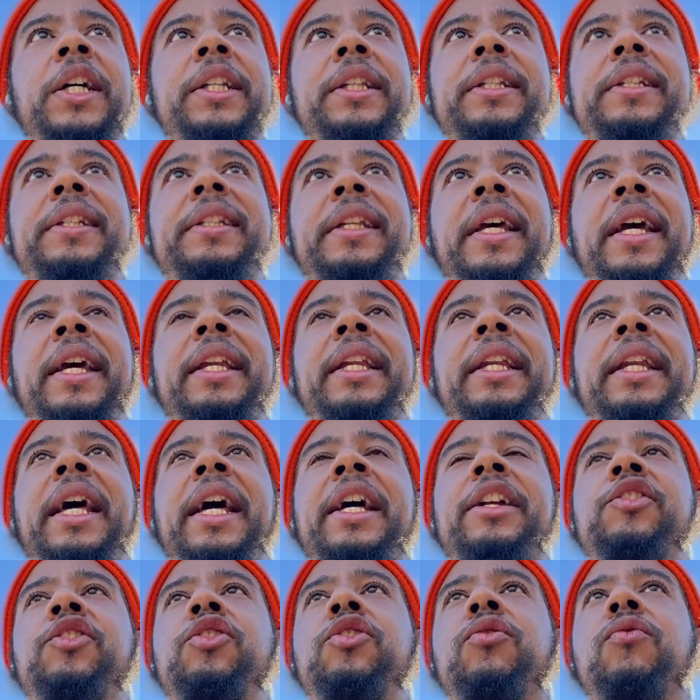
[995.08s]
Understanding
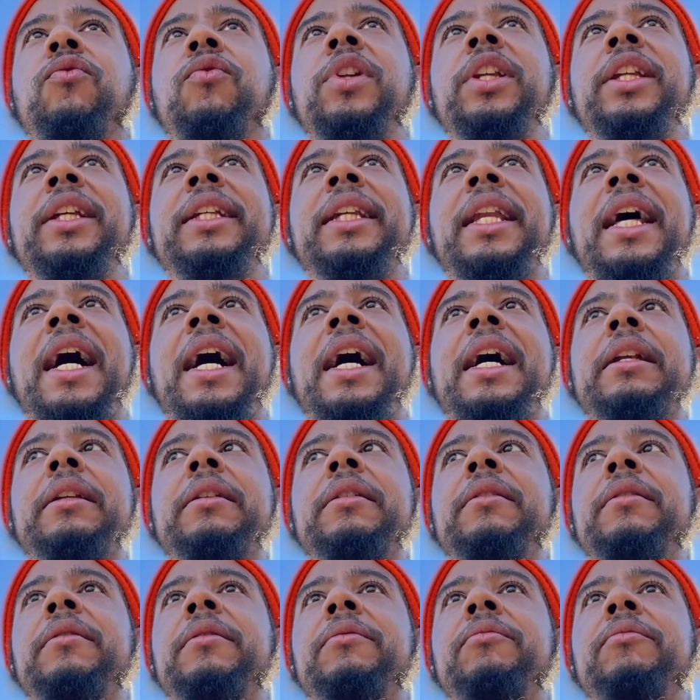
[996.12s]
that you're really not